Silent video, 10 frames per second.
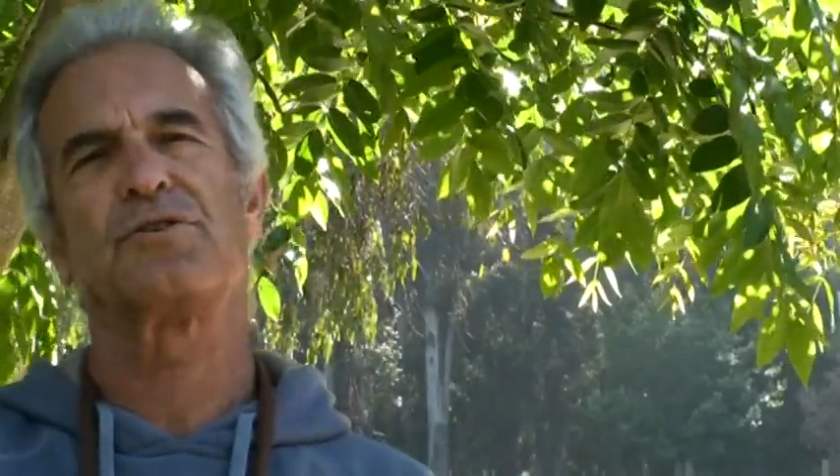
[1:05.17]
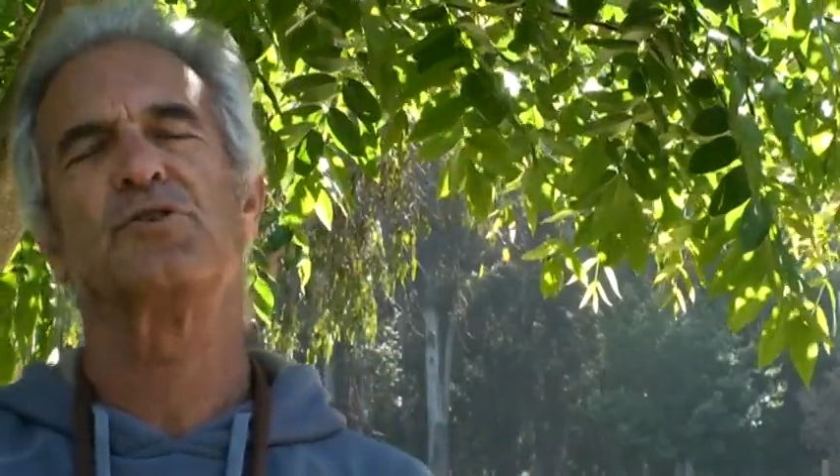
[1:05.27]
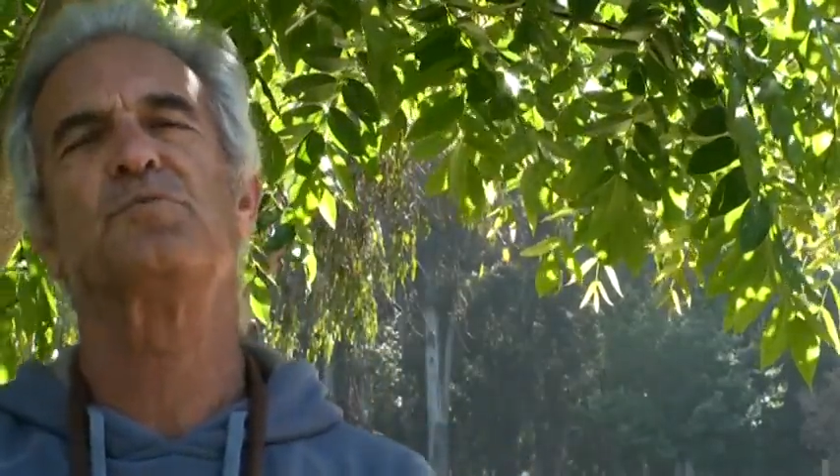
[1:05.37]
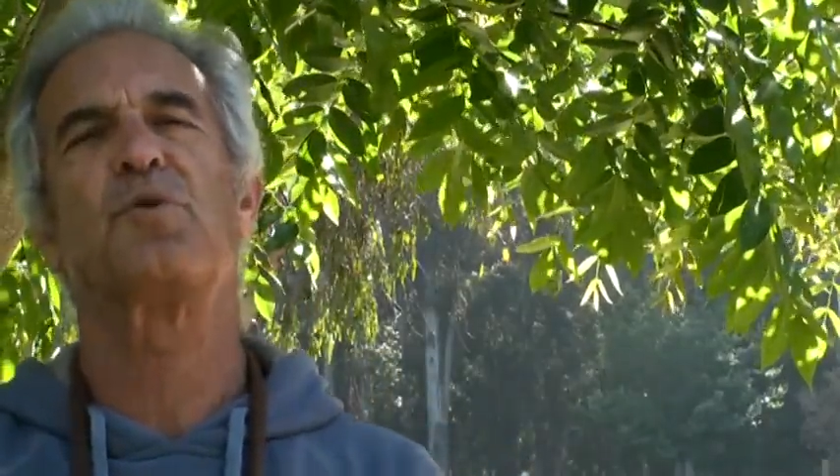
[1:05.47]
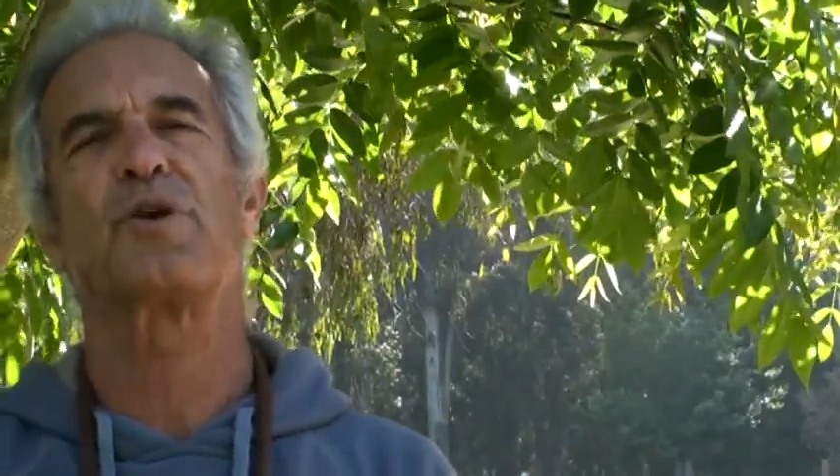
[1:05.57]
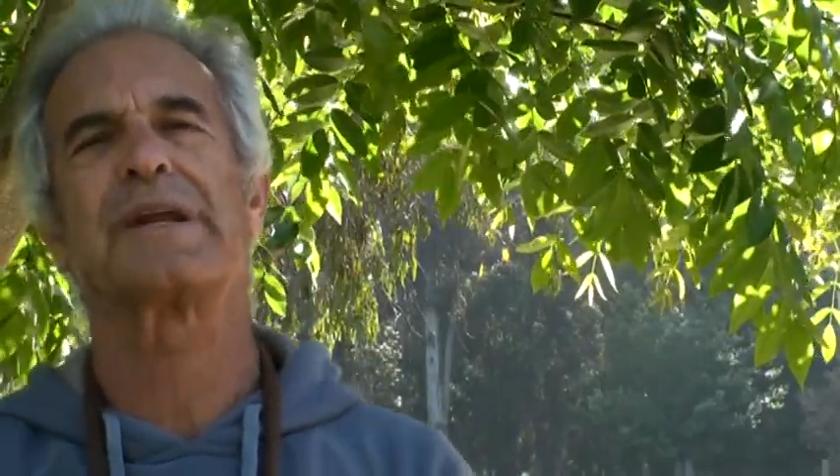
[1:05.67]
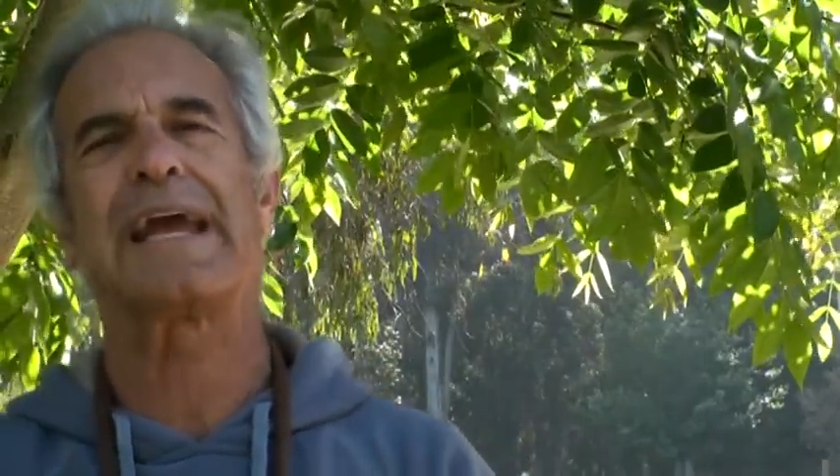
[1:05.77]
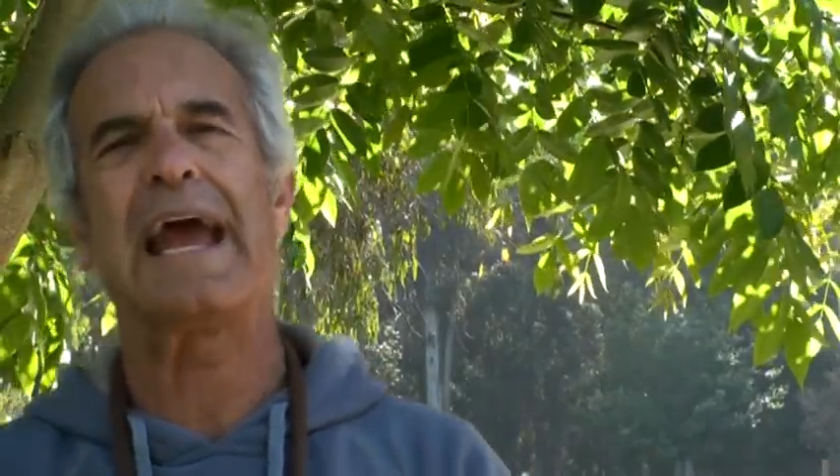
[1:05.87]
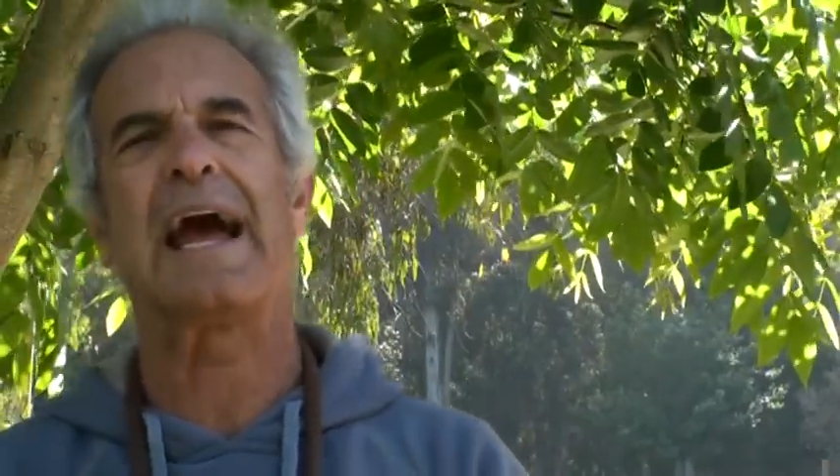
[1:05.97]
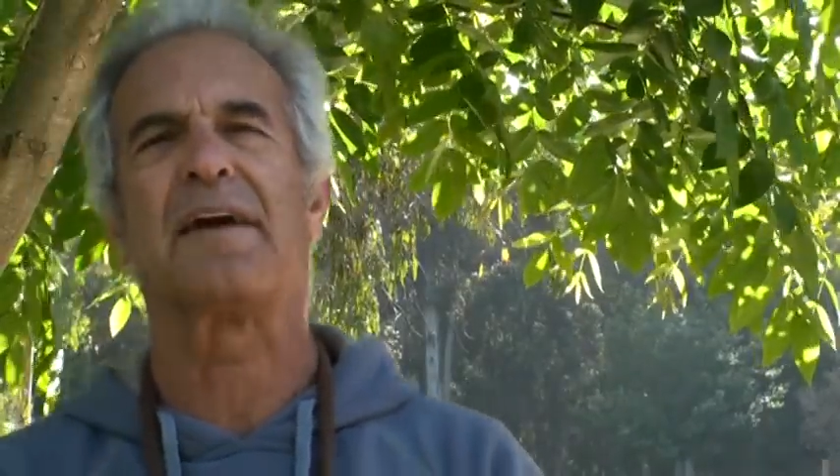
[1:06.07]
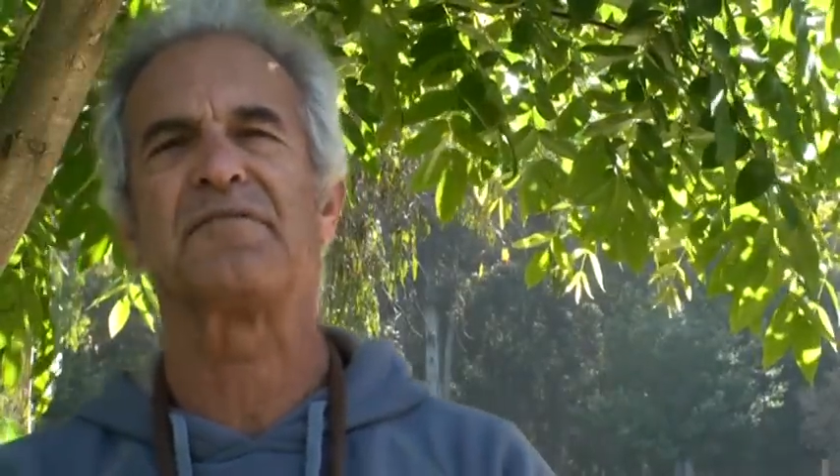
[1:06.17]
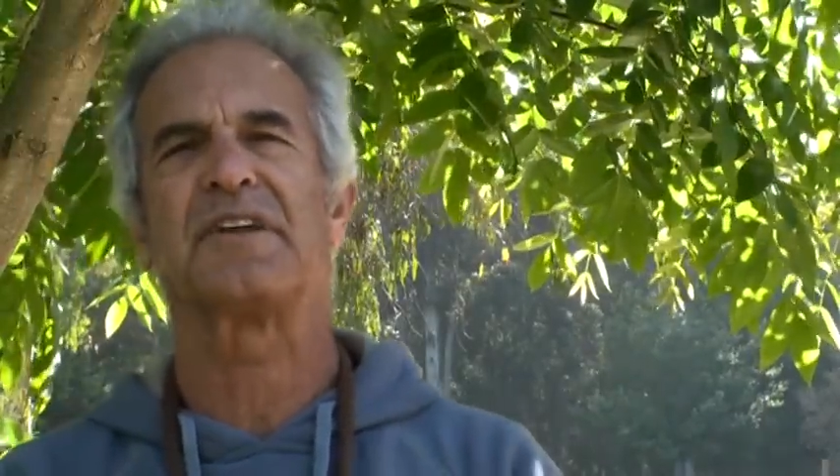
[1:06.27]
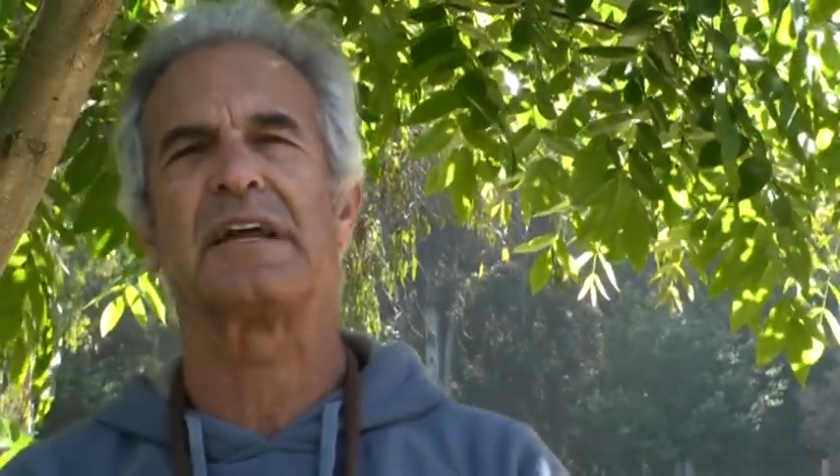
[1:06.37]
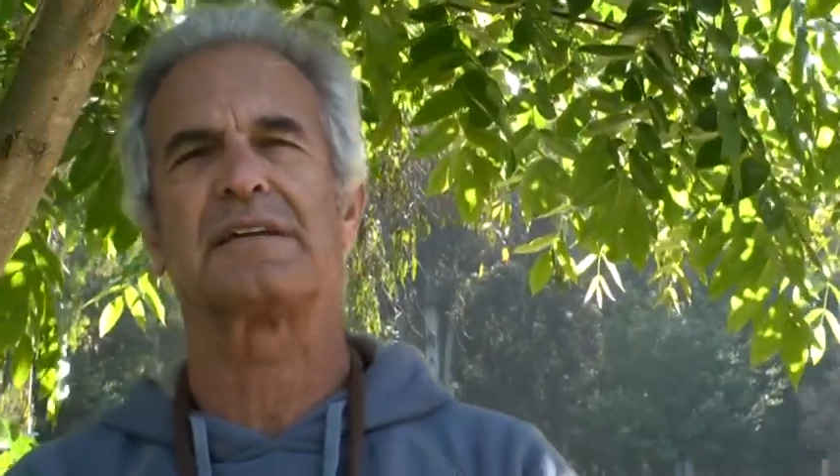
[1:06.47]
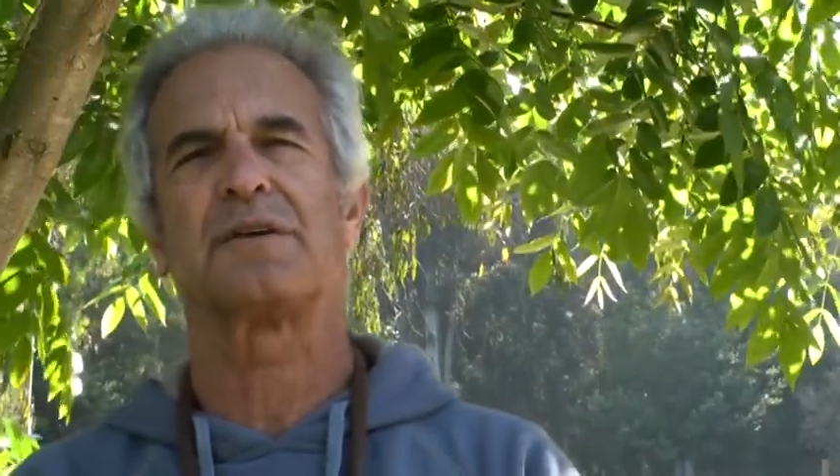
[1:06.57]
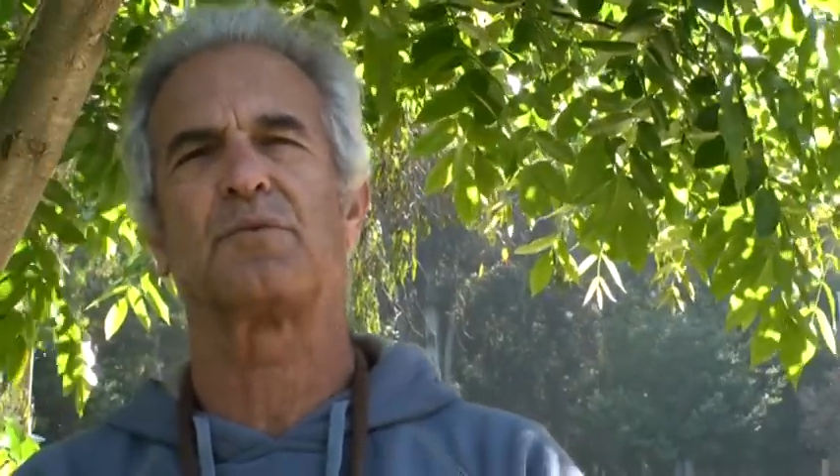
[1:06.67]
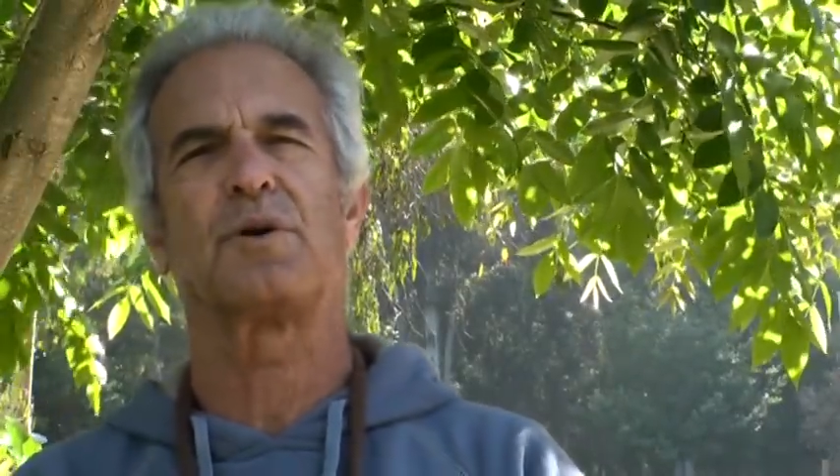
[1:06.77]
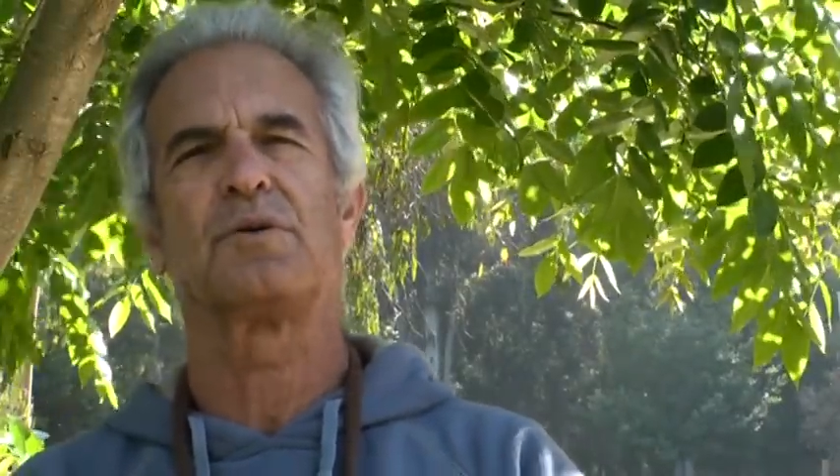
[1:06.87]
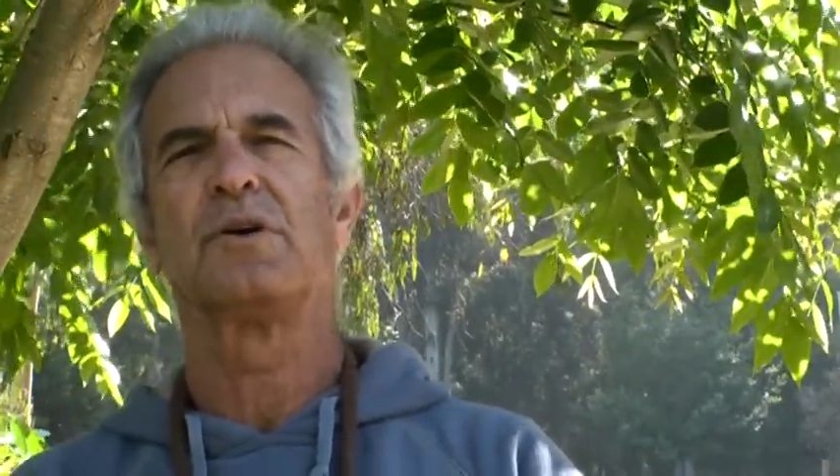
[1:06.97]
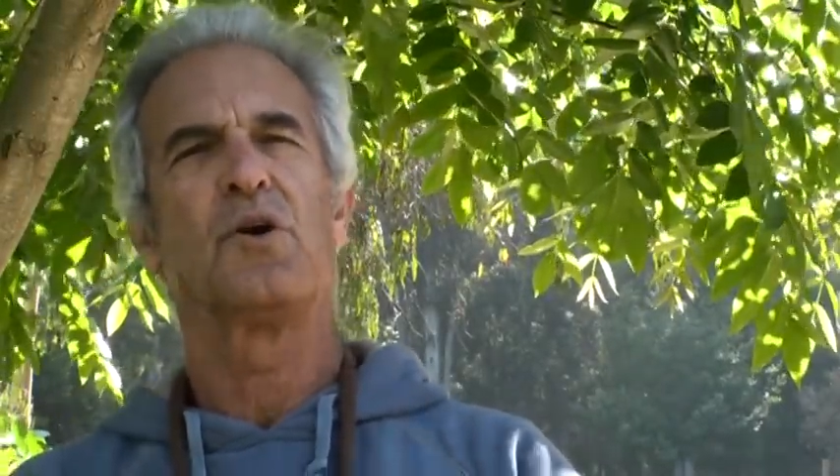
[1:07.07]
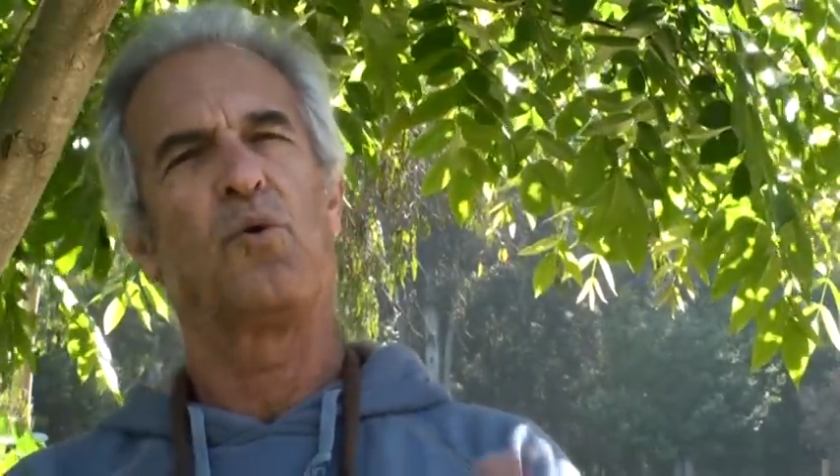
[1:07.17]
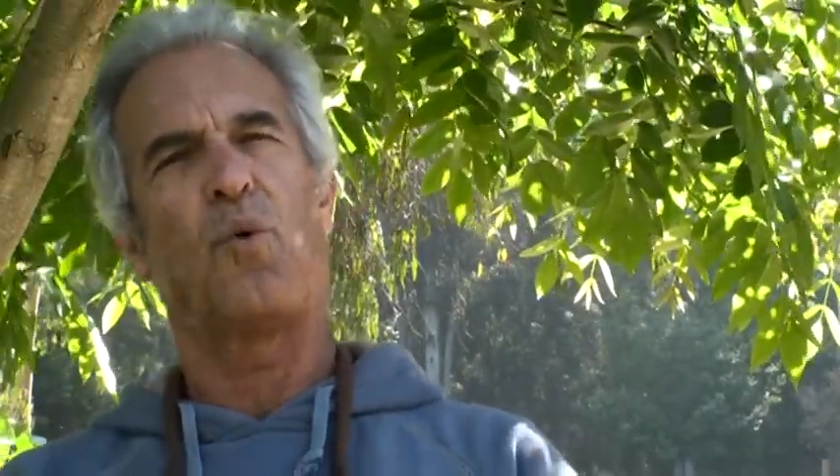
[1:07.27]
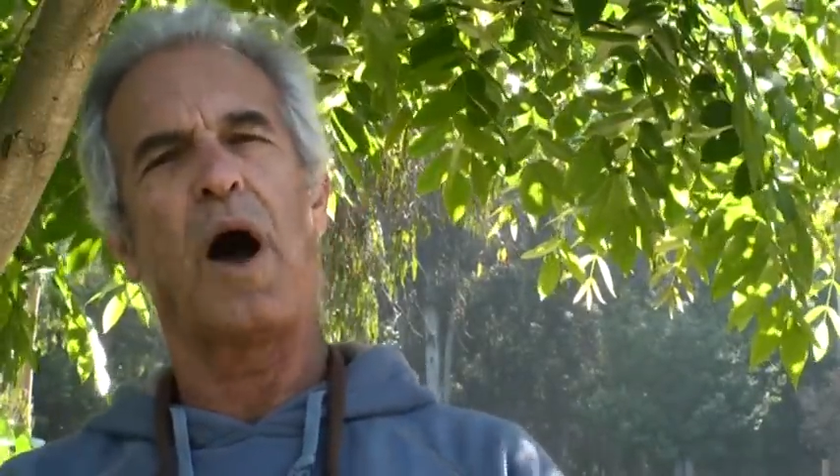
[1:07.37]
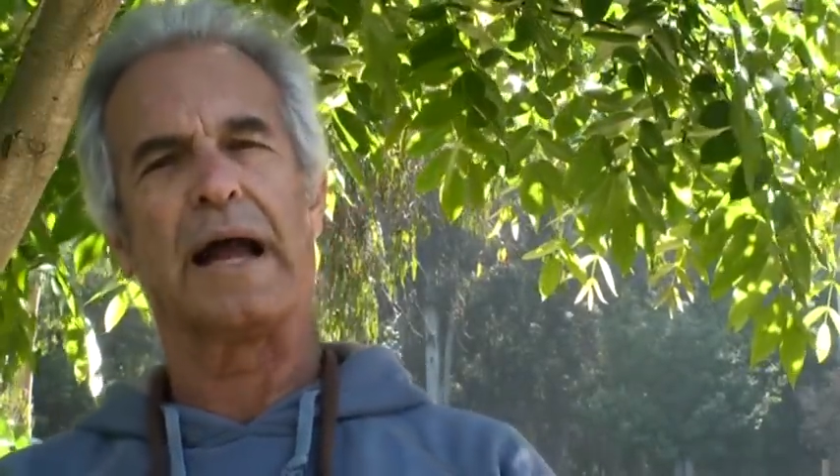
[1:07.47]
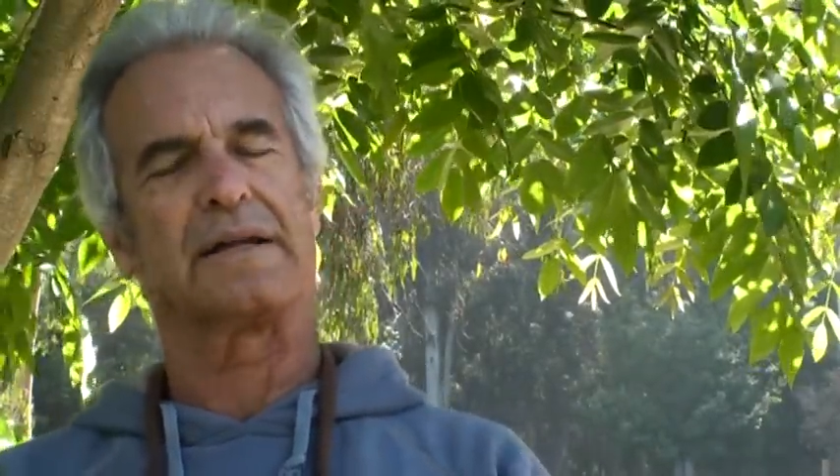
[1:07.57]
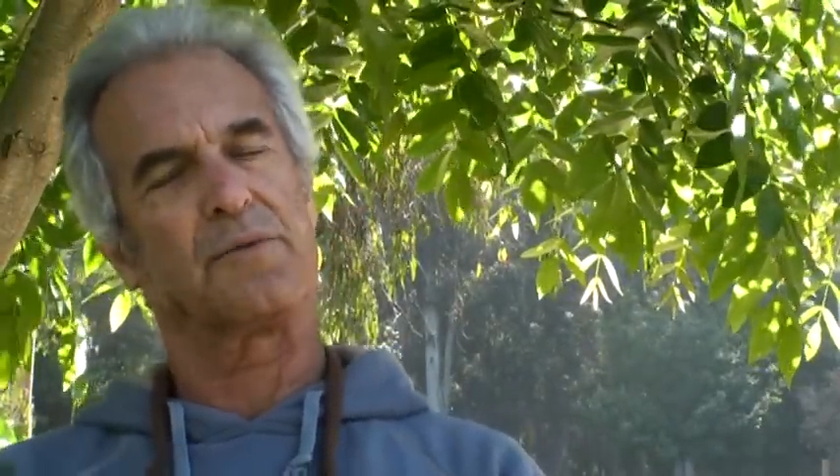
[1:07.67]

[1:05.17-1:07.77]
newborn calf. And I said, well, why?